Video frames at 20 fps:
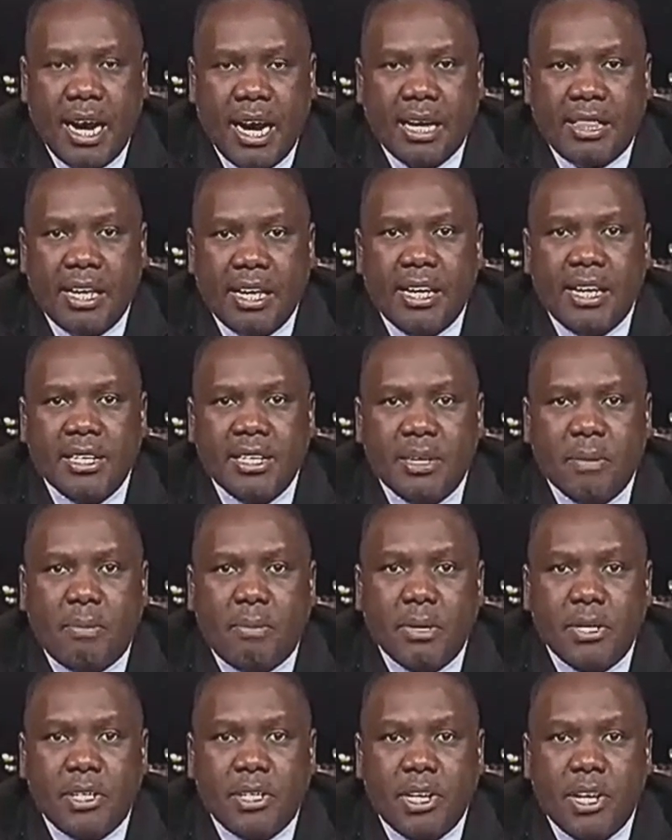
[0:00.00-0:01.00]
I think is the
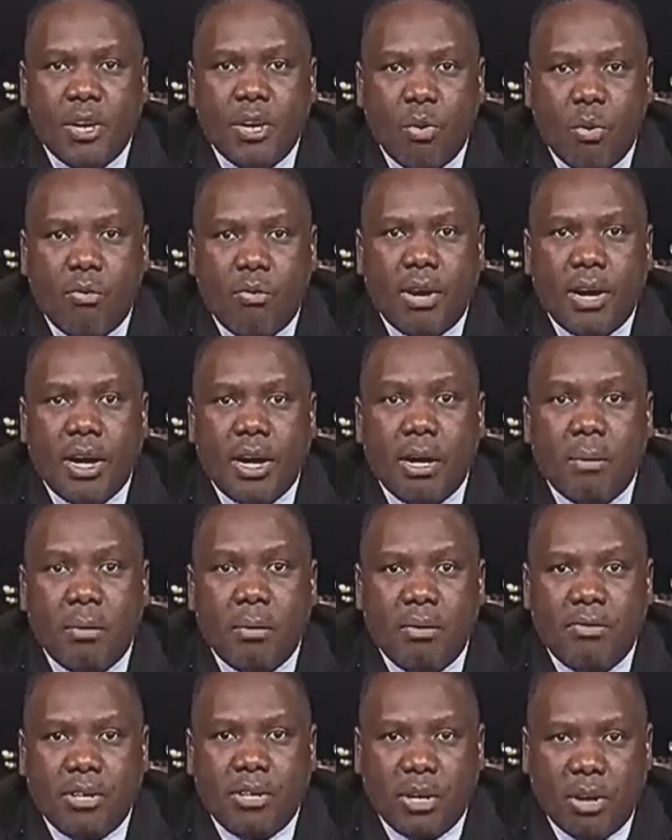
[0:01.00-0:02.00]
president over and
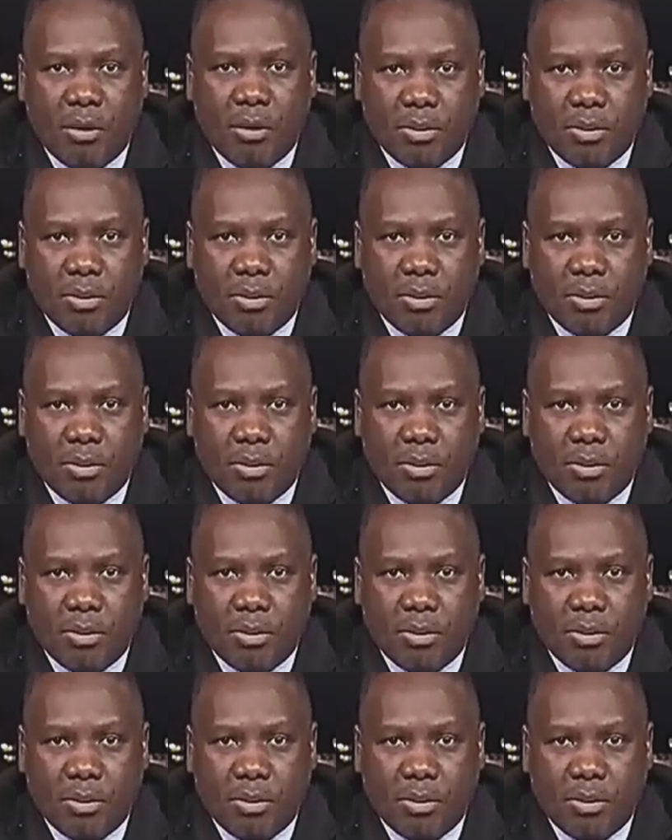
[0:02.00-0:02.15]
above the